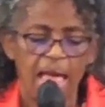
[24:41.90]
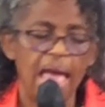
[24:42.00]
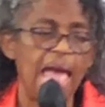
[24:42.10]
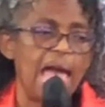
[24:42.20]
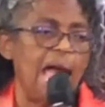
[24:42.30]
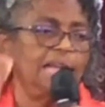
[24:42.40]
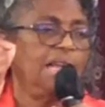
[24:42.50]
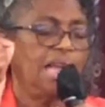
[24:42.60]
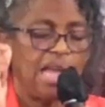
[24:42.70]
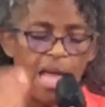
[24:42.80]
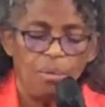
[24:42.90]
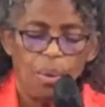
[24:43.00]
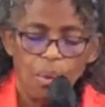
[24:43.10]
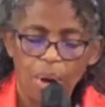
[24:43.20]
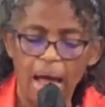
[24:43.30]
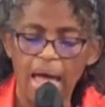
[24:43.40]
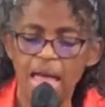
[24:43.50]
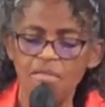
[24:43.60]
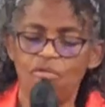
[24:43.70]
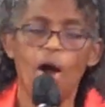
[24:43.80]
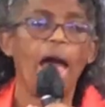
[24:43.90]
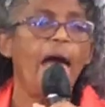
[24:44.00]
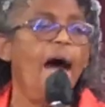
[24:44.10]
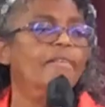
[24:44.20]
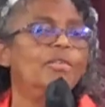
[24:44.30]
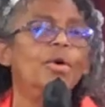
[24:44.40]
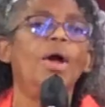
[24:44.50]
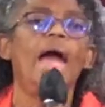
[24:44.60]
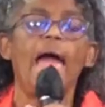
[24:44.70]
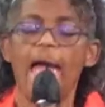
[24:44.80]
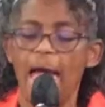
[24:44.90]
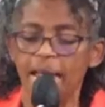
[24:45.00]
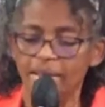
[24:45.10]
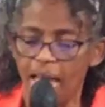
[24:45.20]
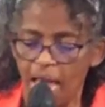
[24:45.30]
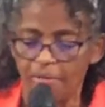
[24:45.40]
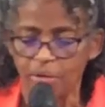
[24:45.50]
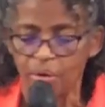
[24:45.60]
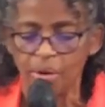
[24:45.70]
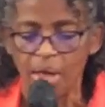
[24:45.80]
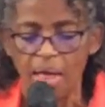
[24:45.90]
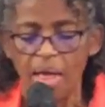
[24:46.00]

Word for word: and it will reign forever and ever.